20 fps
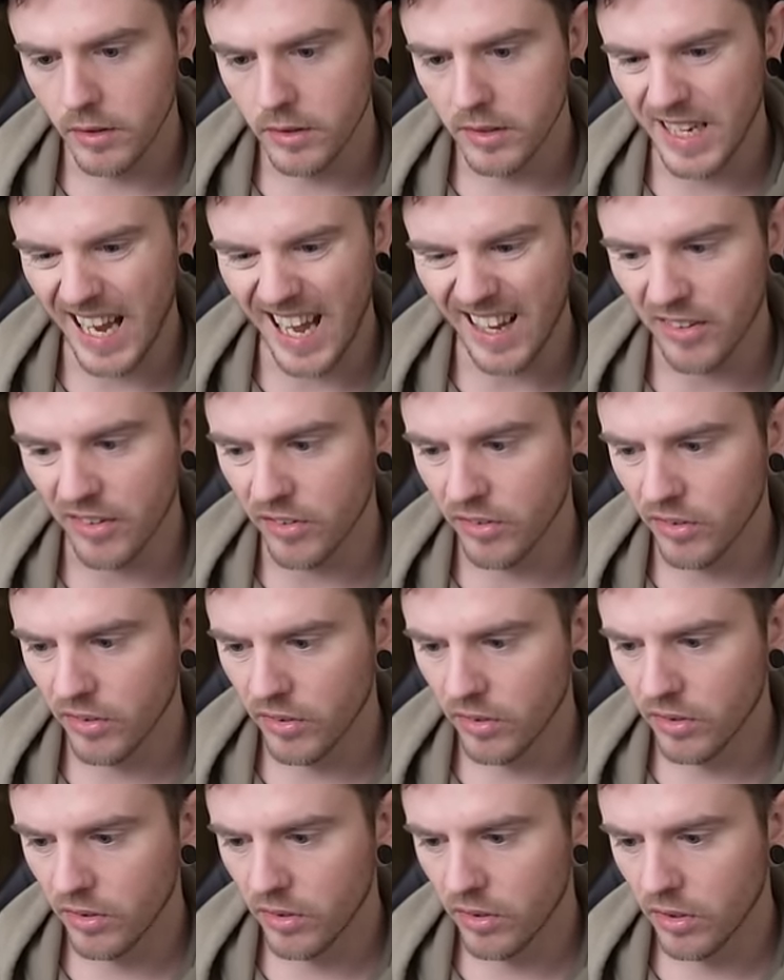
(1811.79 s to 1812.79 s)
Tens.
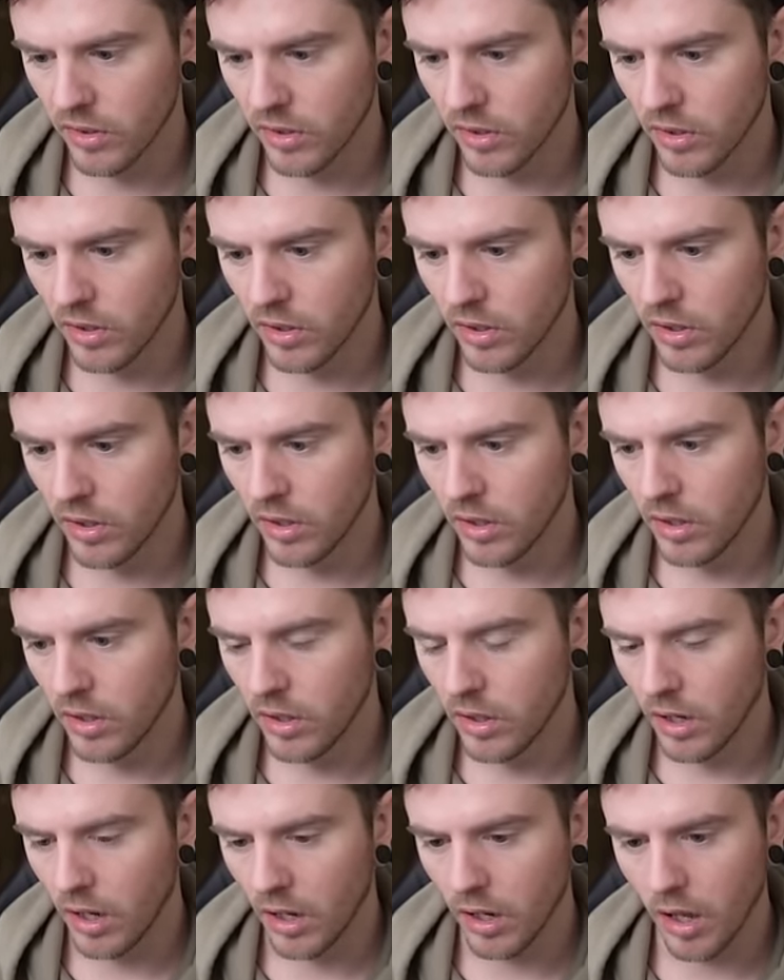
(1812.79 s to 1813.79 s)

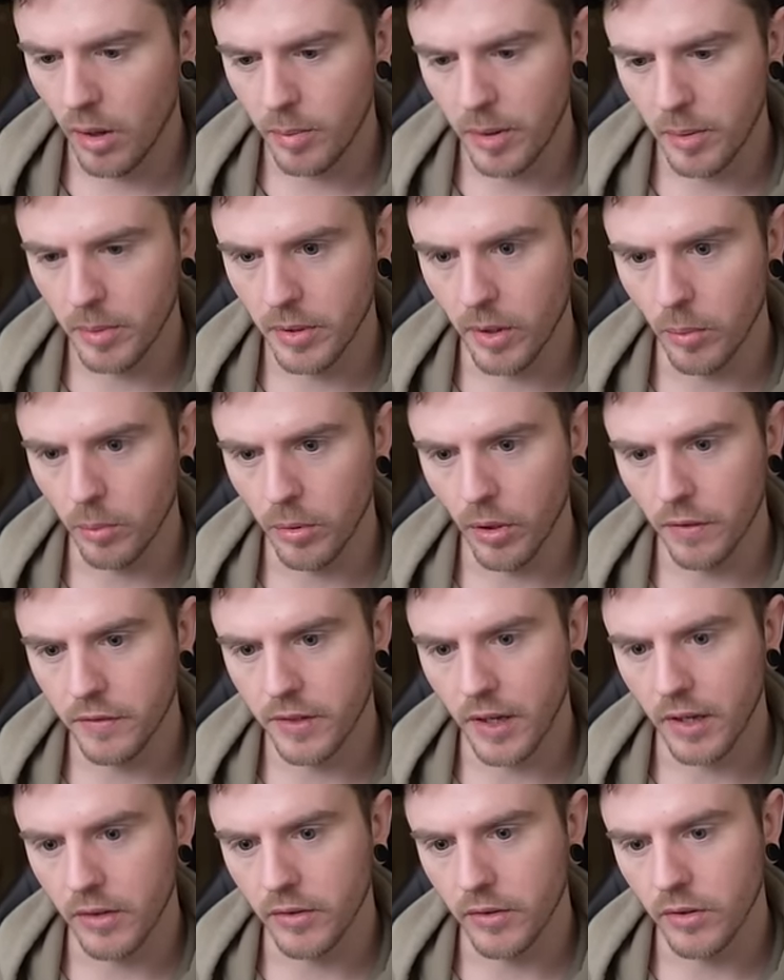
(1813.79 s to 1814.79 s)
A lot of people don't bluff
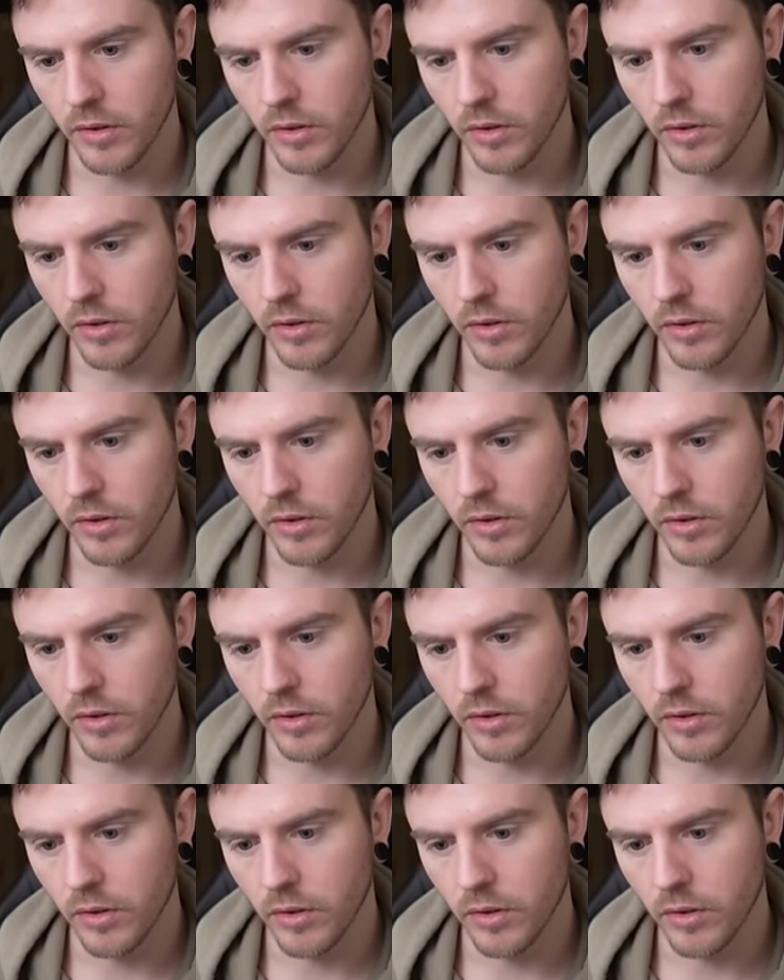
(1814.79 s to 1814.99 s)
tens here.